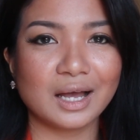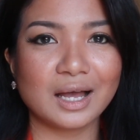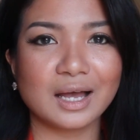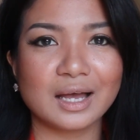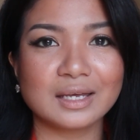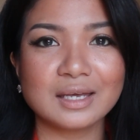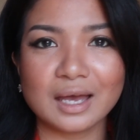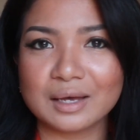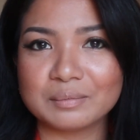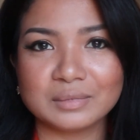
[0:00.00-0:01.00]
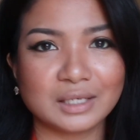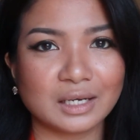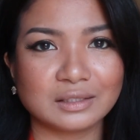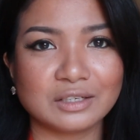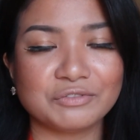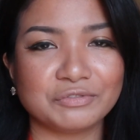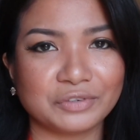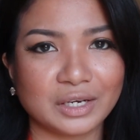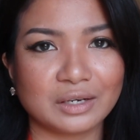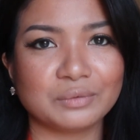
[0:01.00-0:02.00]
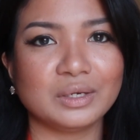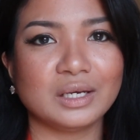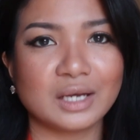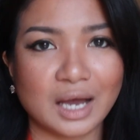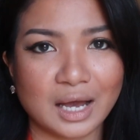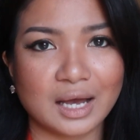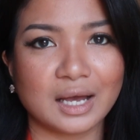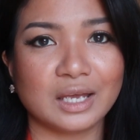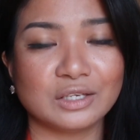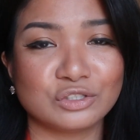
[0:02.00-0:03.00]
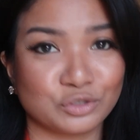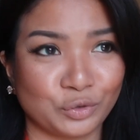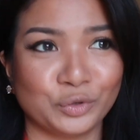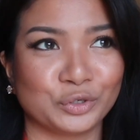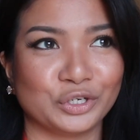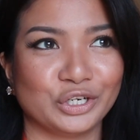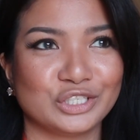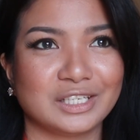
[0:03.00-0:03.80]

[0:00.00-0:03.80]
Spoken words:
I am getting very high scores.